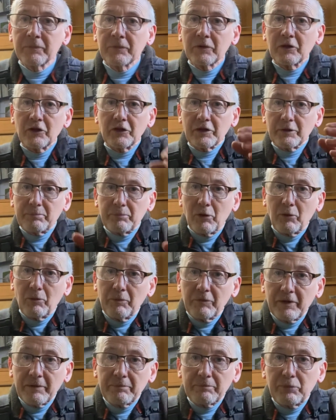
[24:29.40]
that the pump
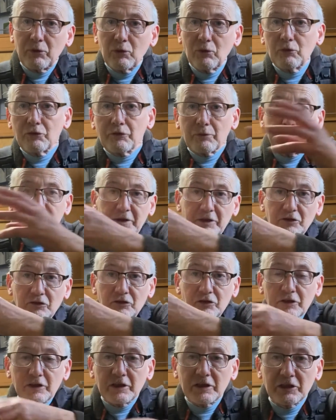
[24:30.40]
then pulls up and
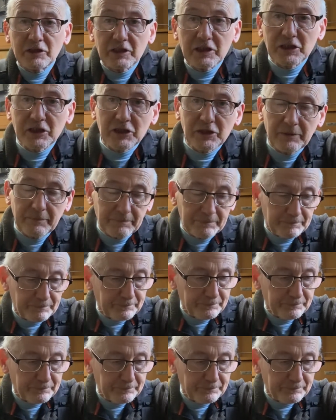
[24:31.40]
into the system,